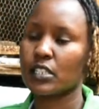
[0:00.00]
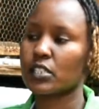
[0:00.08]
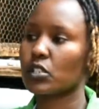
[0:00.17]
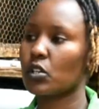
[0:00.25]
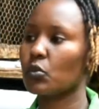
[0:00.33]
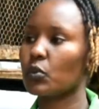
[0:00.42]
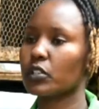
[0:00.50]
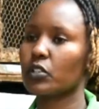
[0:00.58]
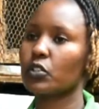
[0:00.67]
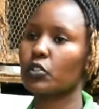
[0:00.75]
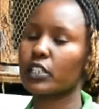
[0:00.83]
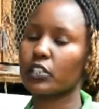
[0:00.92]
So when you're
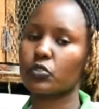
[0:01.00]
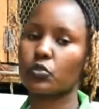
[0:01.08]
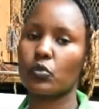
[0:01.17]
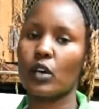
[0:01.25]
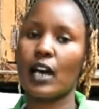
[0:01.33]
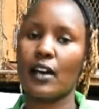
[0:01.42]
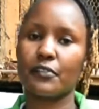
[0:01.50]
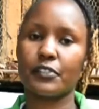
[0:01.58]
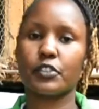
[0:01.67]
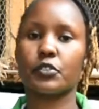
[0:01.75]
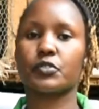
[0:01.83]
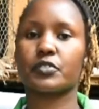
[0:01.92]
looking to have
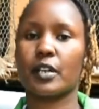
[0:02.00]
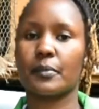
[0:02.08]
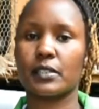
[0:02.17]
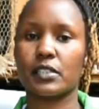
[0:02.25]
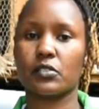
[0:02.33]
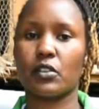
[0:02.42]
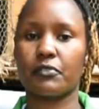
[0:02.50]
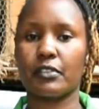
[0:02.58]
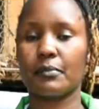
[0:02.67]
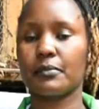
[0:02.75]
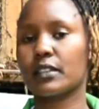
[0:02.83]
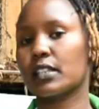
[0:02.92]
huge rabbits in your
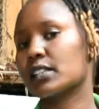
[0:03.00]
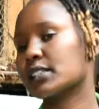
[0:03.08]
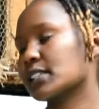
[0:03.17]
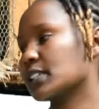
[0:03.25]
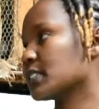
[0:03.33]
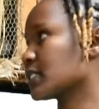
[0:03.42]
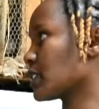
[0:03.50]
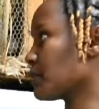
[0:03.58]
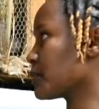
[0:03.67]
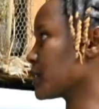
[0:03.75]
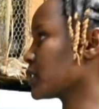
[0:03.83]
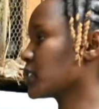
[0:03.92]
farm, this is the
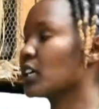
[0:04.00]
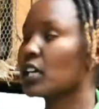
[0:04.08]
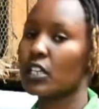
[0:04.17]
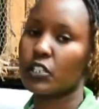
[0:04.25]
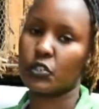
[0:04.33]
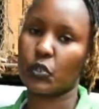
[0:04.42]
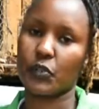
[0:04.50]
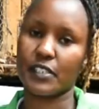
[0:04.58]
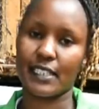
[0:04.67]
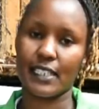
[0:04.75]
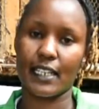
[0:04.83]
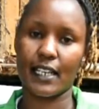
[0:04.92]
breed to
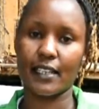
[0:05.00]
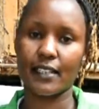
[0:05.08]
consider.